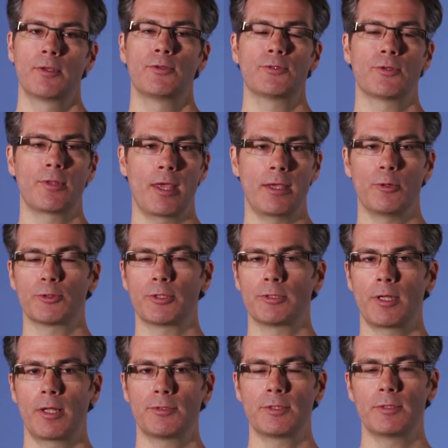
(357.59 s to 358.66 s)
So the aorta
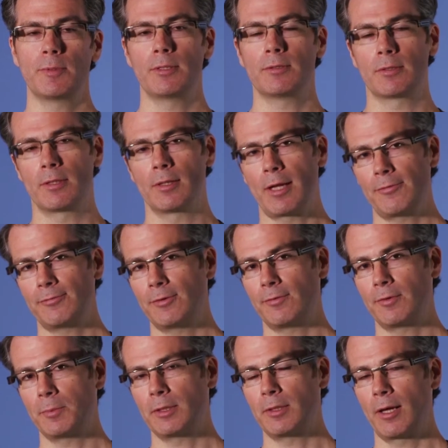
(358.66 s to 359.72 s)
tends to be to the left of
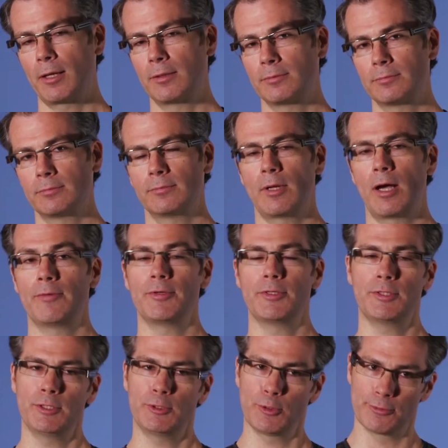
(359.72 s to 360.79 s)
the midline,
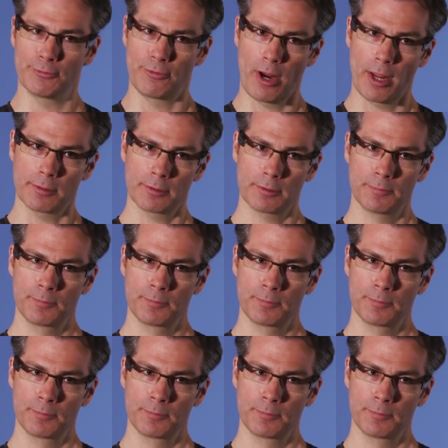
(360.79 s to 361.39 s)
IVC to the right.